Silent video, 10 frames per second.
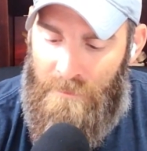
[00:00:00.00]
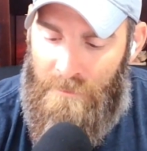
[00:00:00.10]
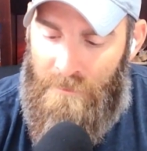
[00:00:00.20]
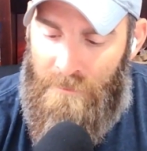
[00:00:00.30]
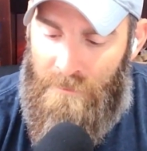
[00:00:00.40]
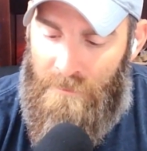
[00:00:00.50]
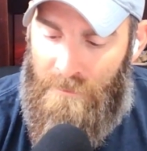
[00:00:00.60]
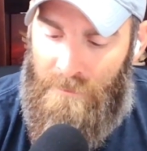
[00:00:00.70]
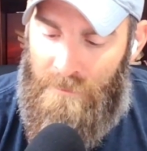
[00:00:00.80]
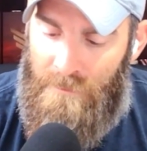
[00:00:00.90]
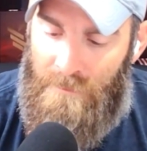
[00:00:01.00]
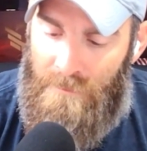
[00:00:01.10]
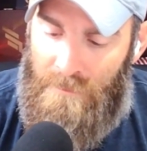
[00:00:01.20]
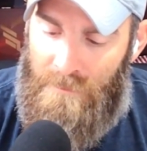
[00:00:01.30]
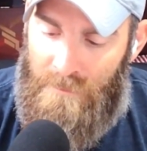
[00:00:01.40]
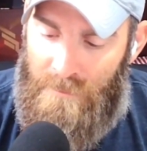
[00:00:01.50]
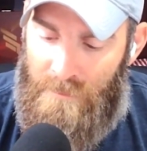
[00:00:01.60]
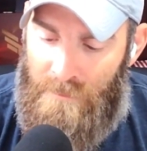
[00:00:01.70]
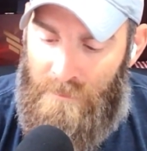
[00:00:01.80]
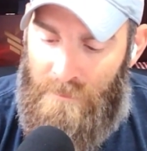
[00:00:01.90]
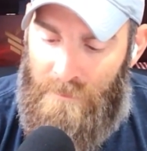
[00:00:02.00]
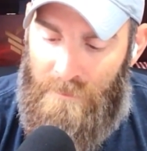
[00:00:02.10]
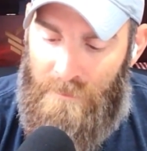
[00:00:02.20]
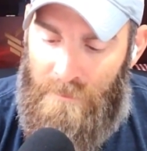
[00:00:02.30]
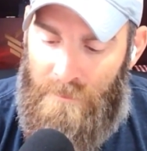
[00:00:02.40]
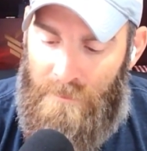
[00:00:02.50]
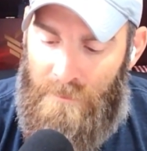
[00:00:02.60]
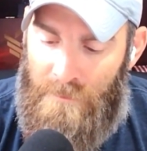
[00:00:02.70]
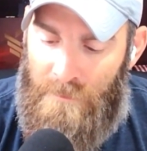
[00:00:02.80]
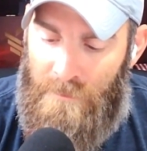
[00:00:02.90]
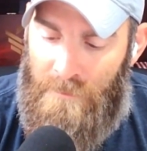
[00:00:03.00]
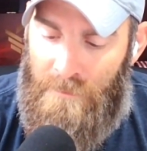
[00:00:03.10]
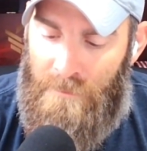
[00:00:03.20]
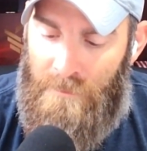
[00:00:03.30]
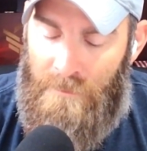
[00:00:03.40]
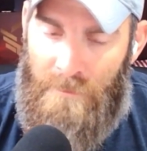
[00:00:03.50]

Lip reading: The person shown says nothing.